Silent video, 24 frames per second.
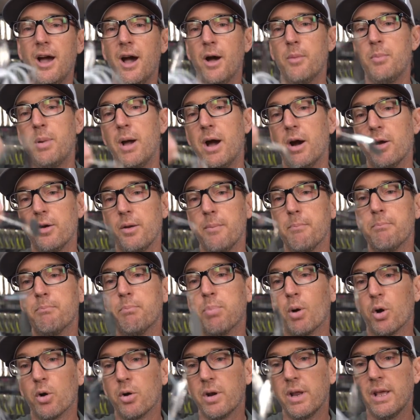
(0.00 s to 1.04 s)
about
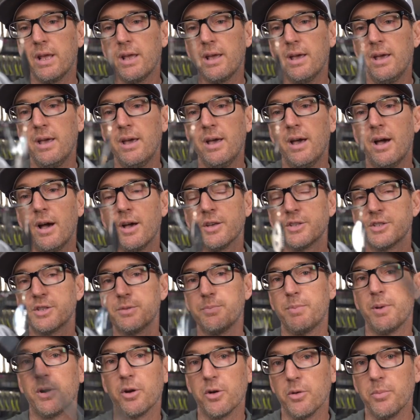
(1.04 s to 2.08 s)
burning a
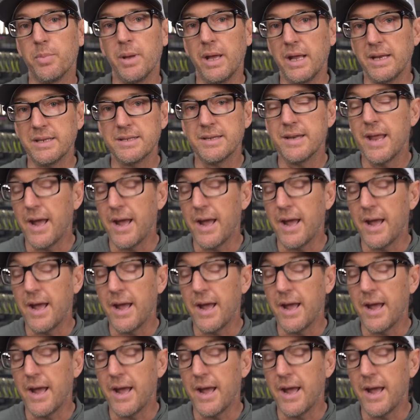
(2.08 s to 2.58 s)
spinnerbait.